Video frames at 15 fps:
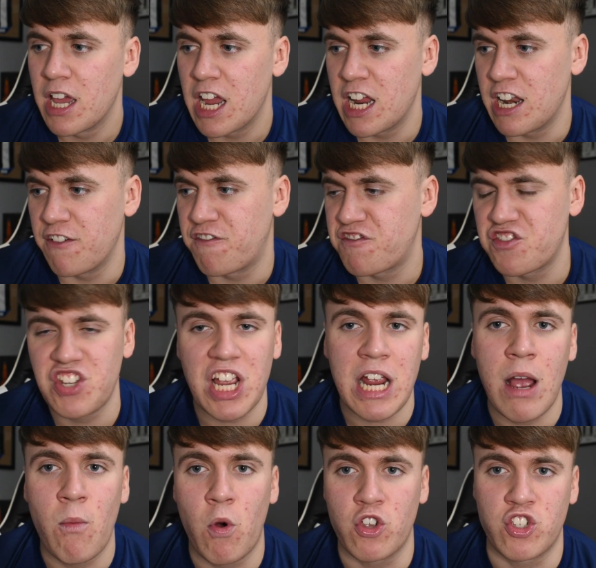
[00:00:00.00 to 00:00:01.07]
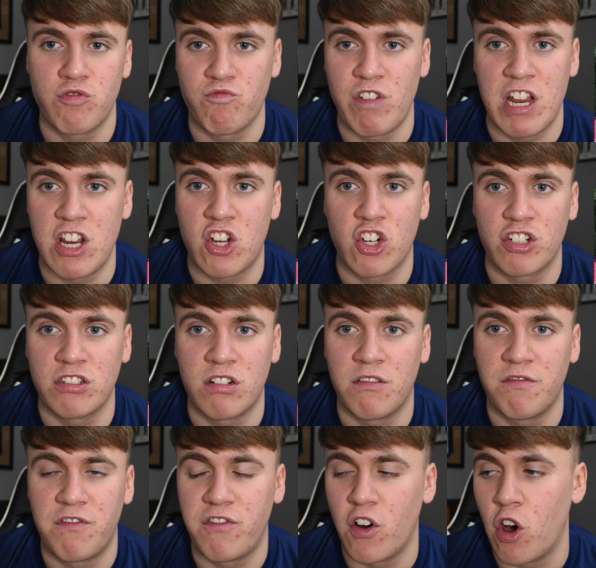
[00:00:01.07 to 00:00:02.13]
and if Saka wasn't really good
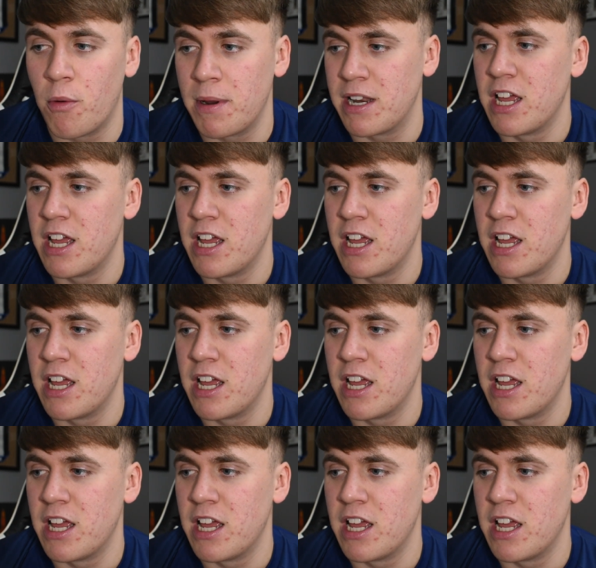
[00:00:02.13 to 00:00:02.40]
on form,